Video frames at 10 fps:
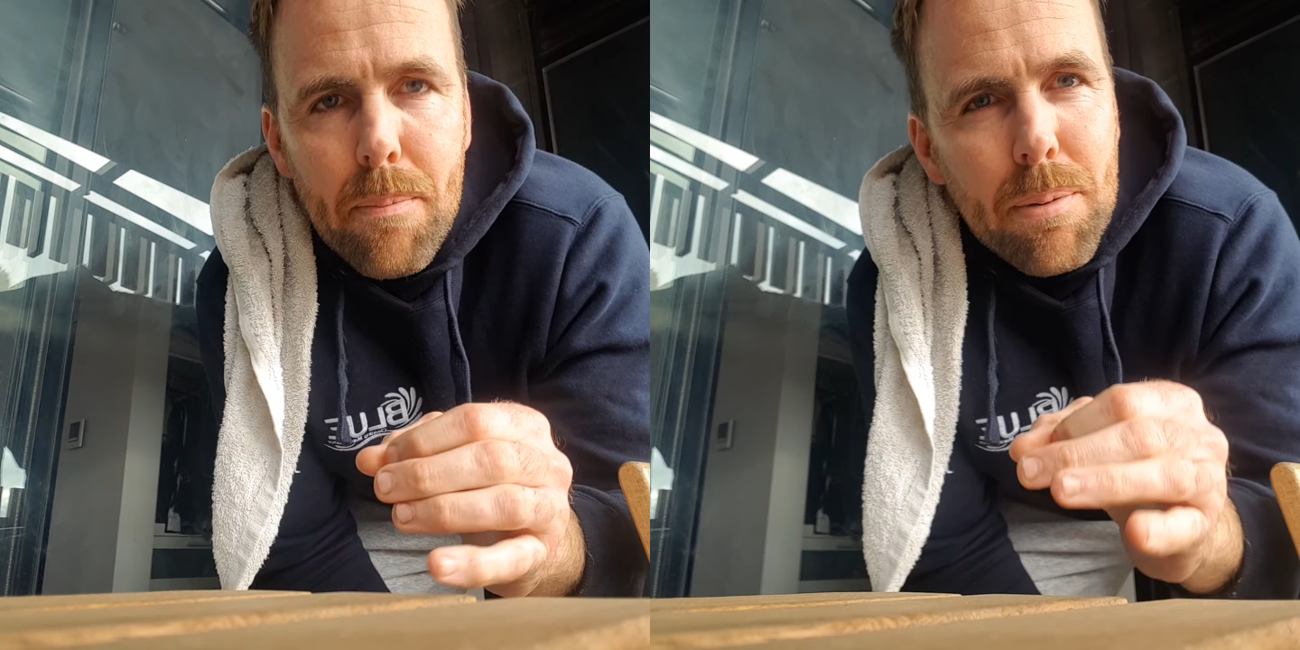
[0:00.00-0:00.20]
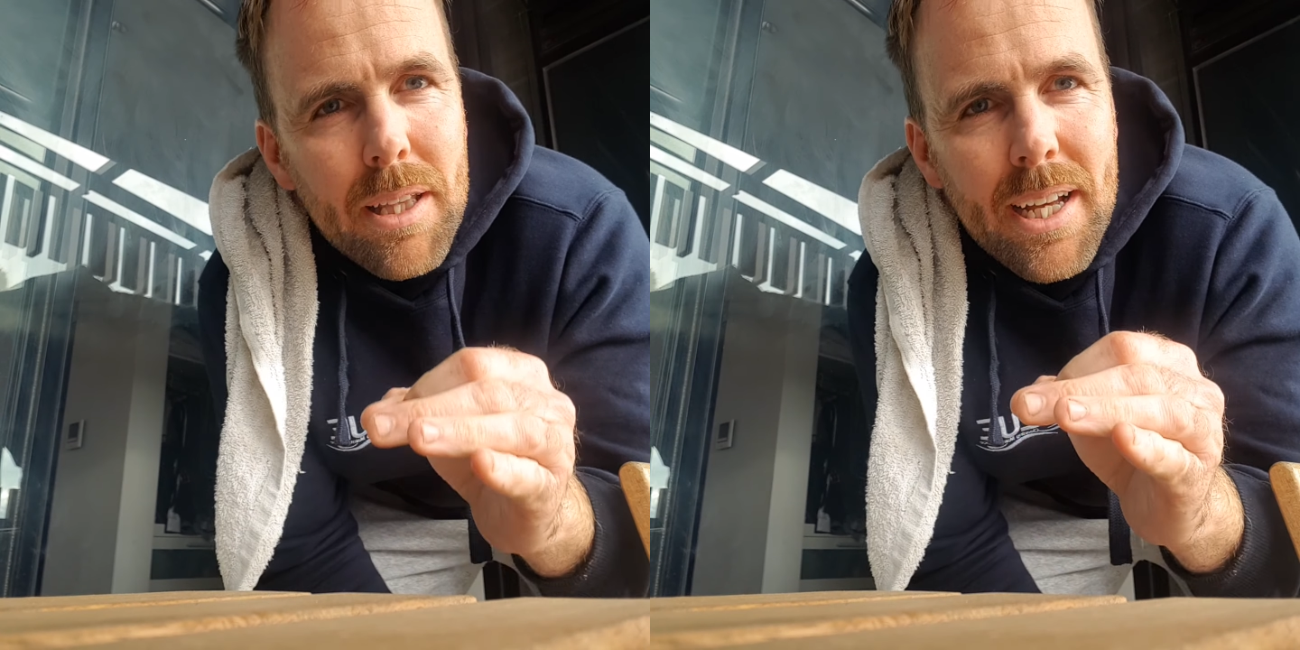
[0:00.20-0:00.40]

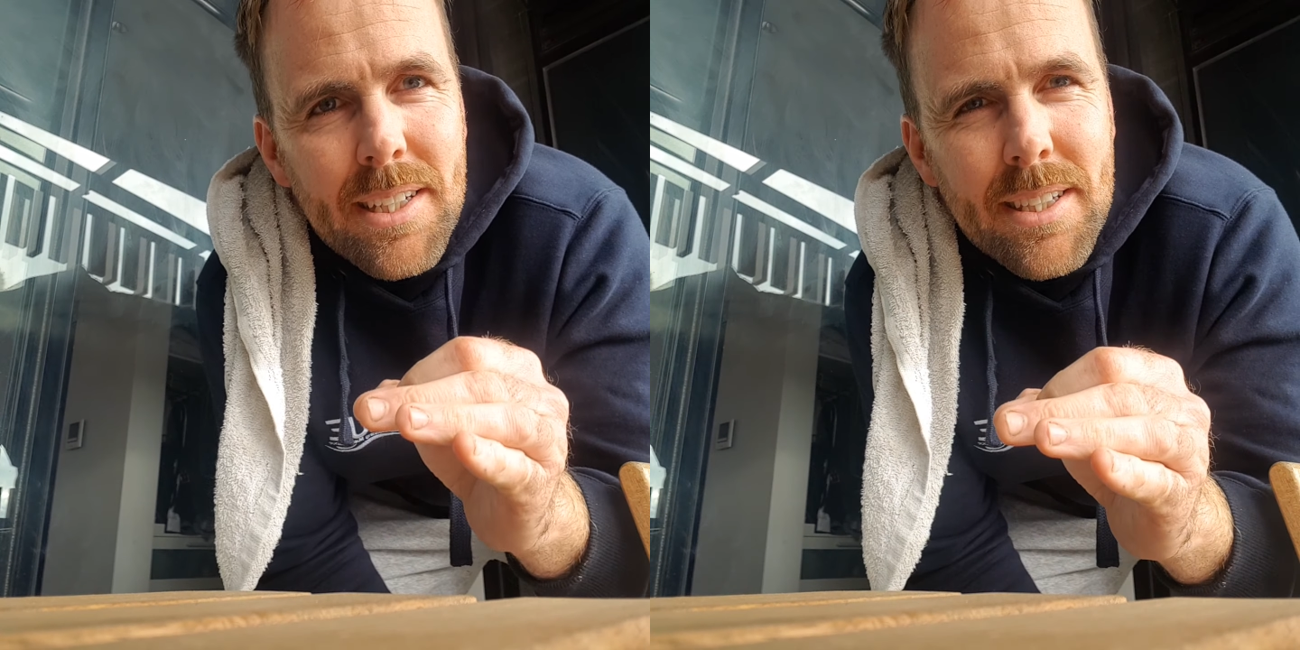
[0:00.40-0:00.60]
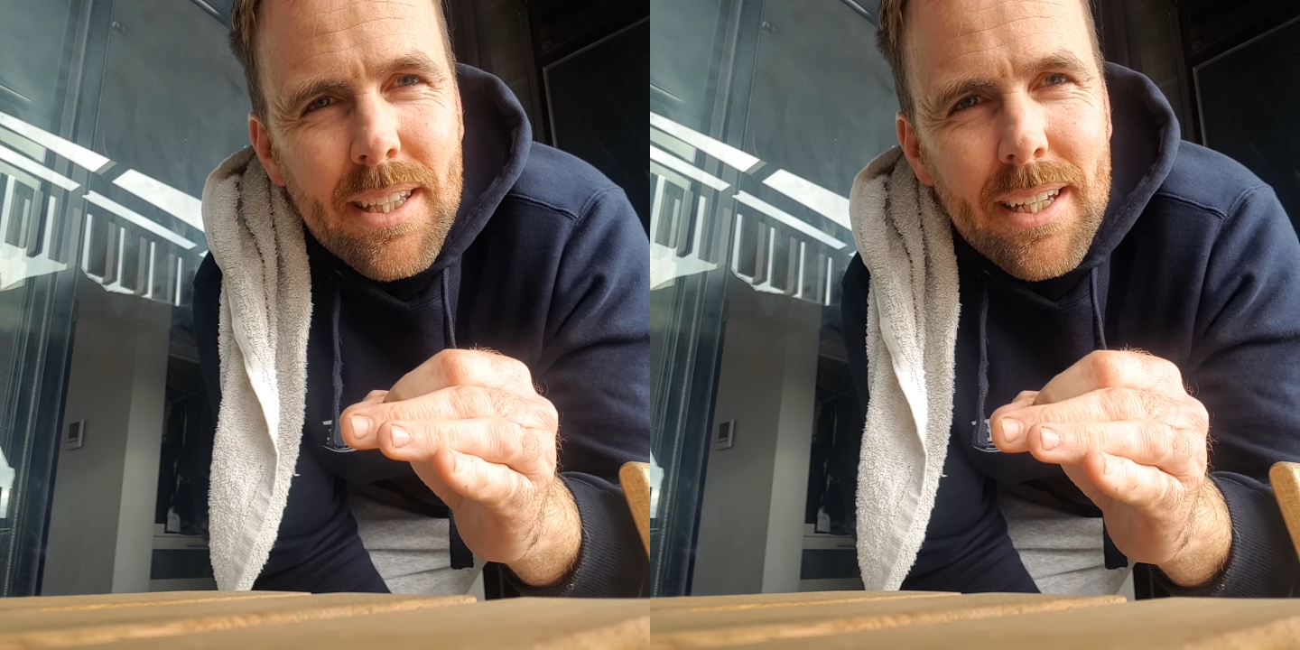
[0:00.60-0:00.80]

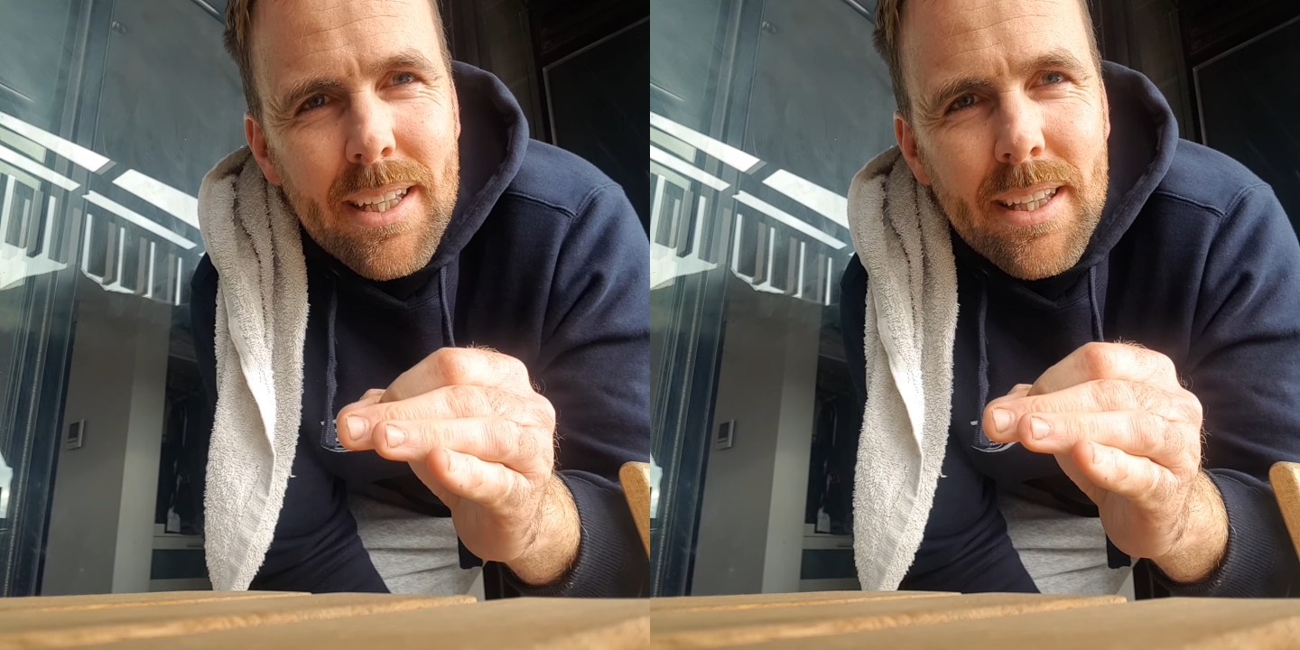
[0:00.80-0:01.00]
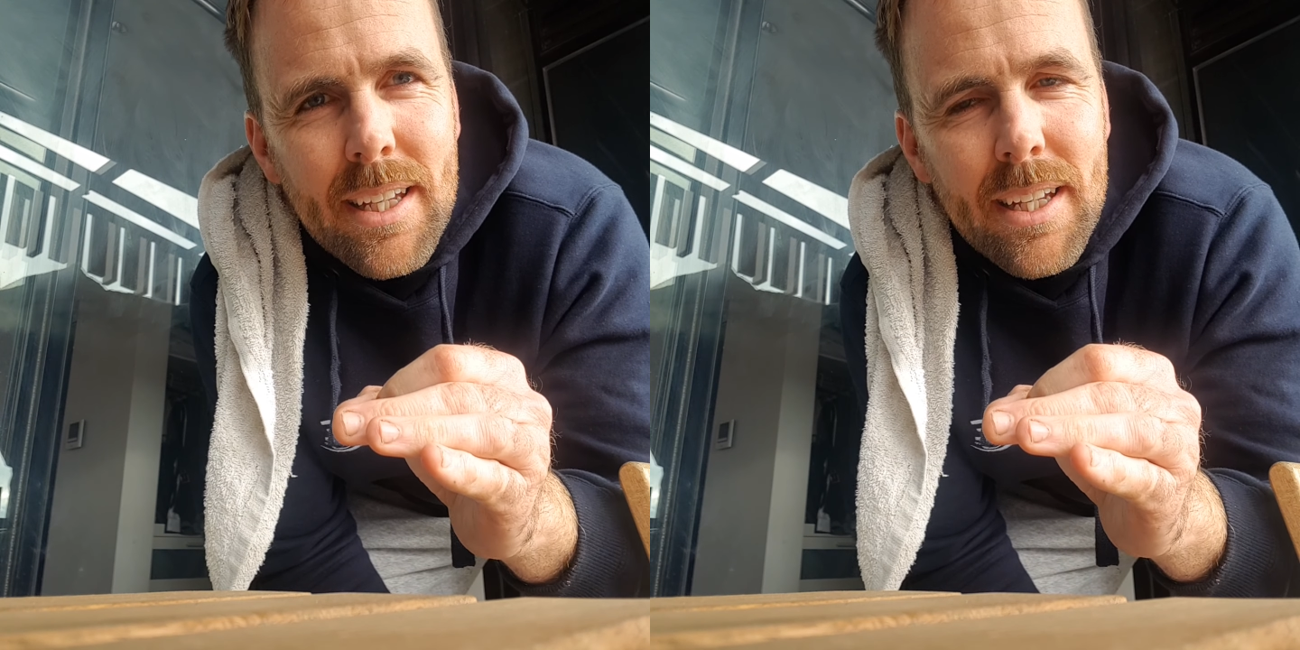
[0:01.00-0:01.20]
place
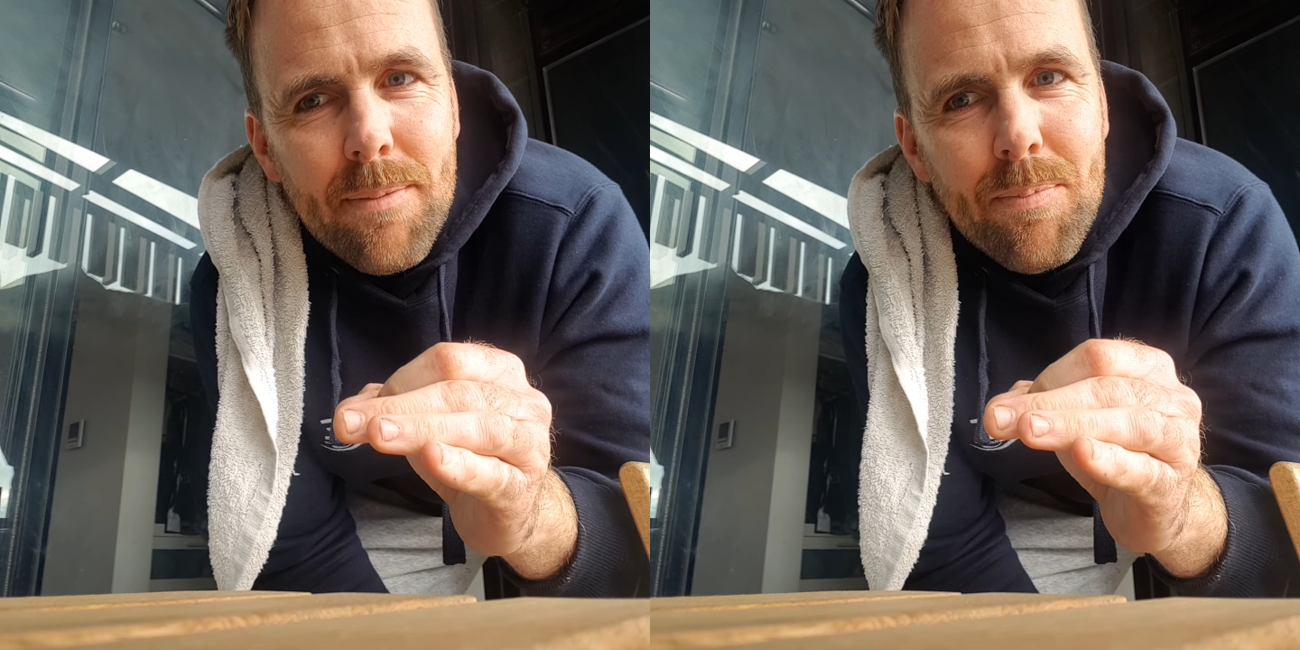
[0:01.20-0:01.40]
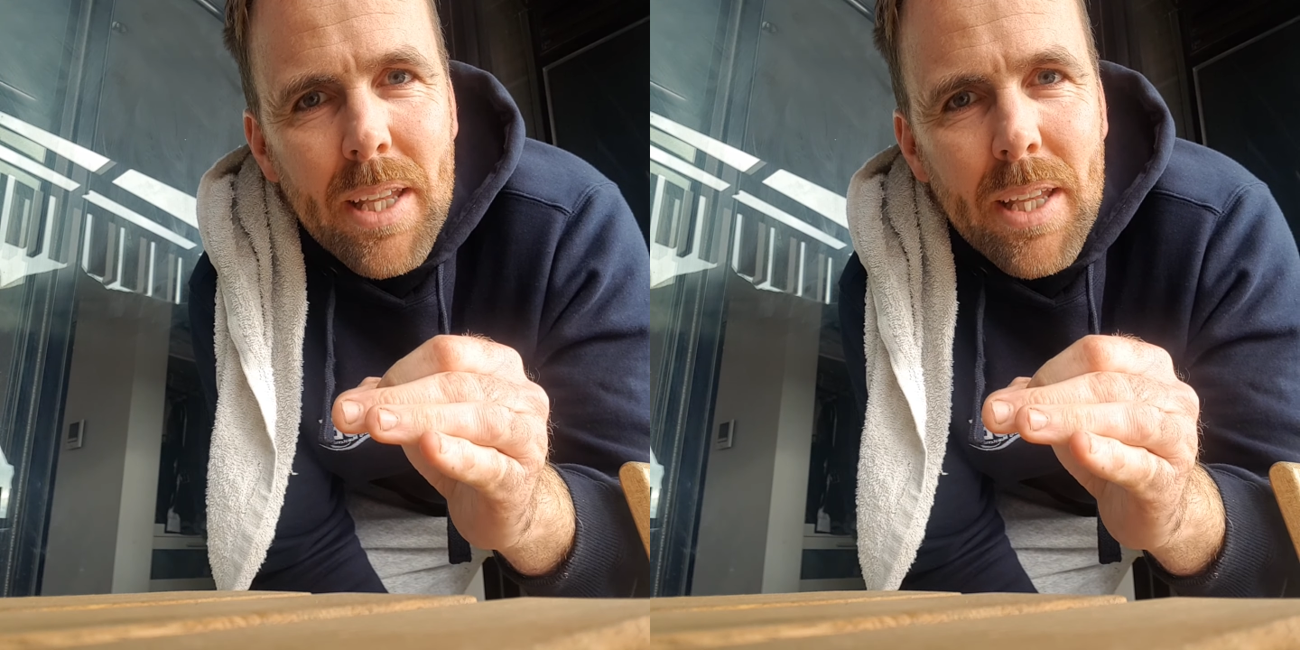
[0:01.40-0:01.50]
the